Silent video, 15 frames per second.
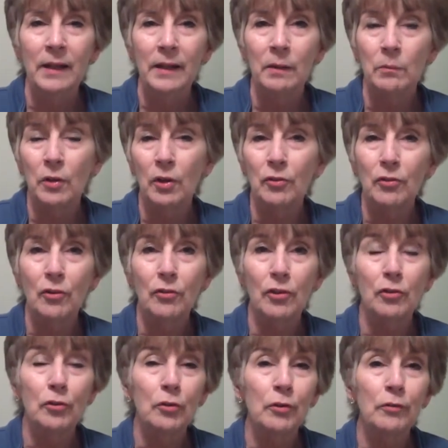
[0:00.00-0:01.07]
Hypnosis
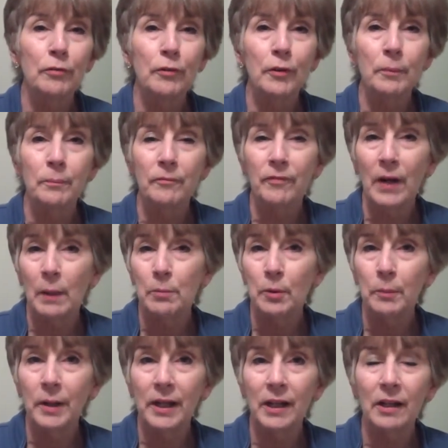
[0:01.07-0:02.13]
is good for
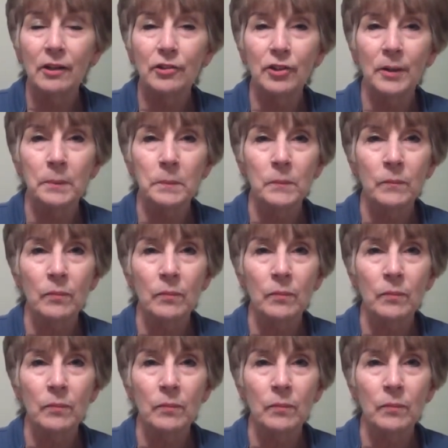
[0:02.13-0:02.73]
fibromyalgia,